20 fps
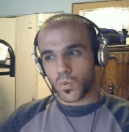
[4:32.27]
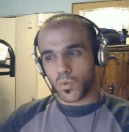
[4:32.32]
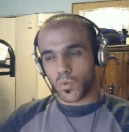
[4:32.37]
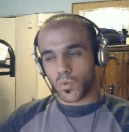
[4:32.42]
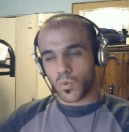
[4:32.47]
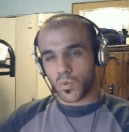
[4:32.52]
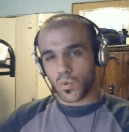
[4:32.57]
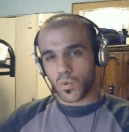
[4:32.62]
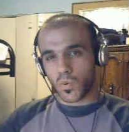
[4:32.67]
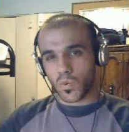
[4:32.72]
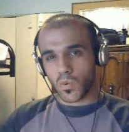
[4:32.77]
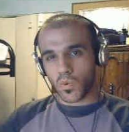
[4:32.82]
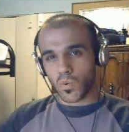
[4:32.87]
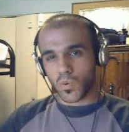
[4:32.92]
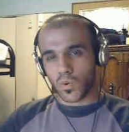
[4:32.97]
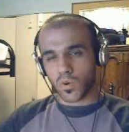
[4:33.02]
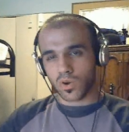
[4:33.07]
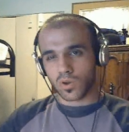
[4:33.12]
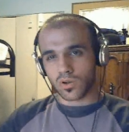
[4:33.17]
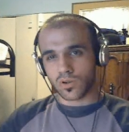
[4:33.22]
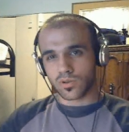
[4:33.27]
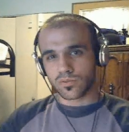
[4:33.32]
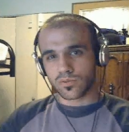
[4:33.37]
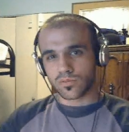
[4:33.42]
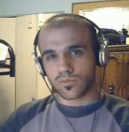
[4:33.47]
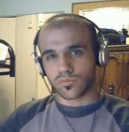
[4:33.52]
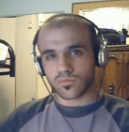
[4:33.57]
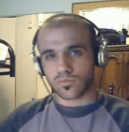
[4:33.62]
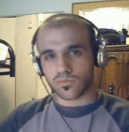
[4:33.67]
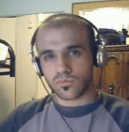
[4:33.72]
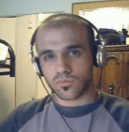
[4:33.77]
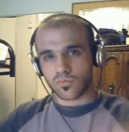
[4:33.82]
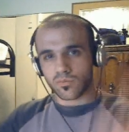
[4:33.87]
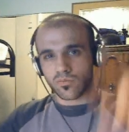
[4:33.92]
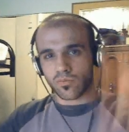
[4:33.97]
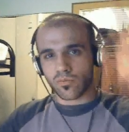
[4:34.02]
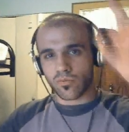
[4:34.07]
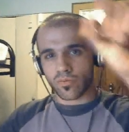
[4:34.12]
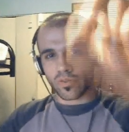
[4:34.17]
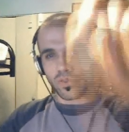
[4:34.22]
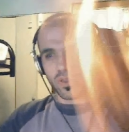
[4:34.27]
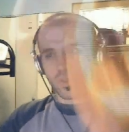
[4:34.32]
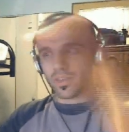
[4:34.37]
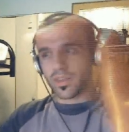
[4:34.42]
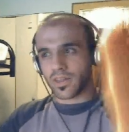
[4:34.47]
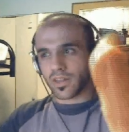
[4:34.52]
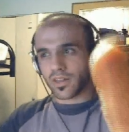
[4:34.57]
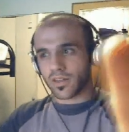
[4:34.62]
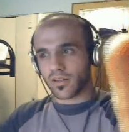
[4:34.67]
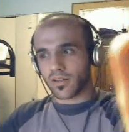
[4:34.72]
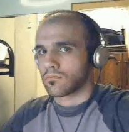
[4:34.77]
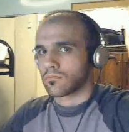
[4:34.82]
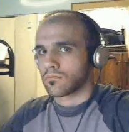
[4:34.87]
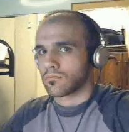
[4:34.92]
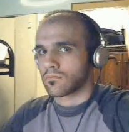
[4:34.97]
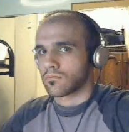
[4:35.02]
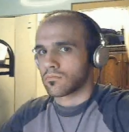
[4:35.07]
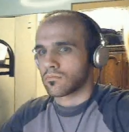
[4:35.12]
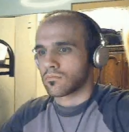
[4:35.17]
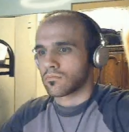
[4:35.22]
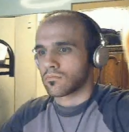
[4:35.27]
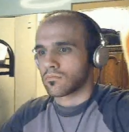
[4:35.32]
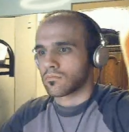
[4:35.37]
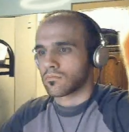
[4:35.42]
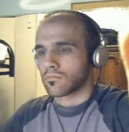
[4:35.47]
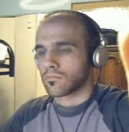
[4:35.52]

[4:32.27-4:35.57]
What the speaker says: No one is speaking in this clip.